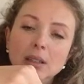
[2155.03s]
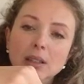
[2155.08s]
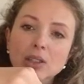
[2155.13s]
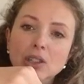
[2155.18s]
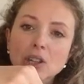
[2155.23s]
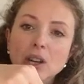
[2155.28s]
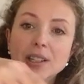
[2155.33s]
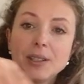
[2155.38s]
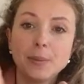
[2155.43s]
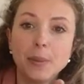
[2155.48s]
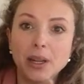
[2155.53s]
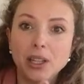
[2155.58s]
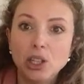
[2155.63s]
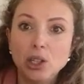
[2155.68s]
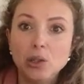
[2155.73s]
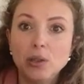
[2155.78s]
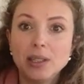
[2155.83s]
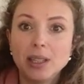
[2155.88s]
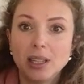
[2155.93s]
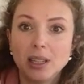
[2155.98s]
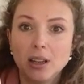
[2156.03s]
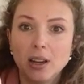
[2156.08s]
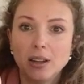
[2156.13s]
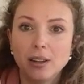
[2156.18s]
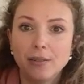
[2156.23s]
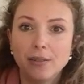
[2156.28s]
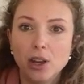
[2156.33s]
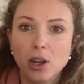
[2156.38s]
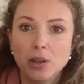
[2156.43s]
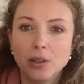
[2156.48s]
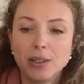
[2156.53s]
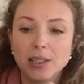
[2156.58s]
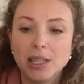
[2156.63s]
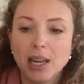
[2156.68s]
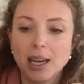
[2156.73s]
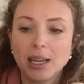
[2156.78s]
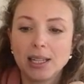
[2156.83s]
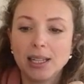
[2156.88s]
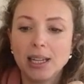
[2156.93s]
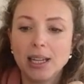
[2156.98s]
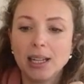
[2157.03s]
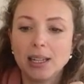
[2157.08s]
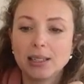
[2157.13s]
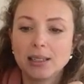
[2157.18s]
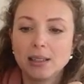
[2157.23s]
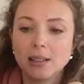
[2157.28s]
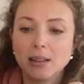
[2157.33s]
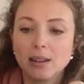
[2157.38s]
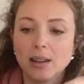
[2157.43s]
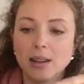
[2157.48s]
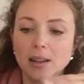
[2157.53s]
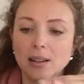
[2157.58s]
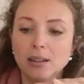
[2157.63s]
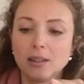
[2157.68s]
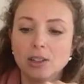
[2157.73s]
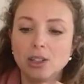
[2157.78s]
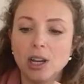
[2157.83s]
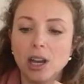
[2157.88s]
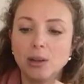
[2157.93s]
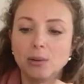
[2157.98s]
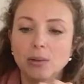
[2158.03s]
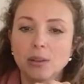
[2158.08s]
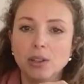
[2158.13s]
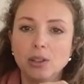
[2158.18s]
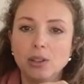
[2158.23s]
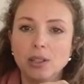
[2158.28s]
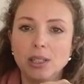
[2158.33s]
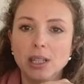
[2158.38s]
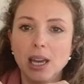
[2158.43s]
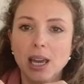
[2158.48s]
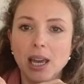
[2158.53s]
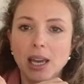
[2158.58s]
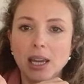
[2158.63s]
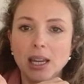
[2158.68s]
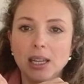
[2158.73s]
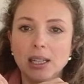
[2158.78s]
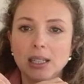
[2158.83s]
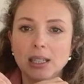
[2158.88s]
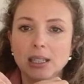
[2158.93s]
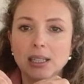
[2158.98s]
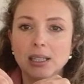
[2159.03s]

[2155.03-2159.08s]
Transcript: just by using kind of those techniques that I shared with you today.